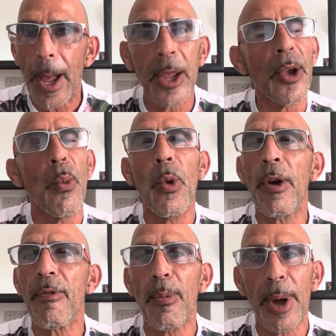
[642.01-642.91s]
I don't
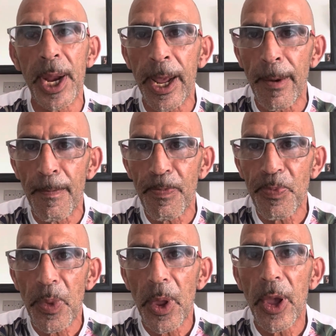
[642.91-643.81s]
work for money.
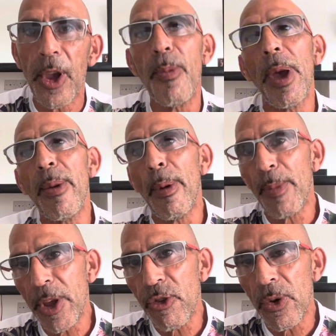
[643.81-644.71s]
You pay my
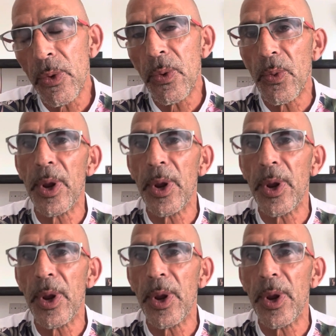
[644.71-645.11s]
petrol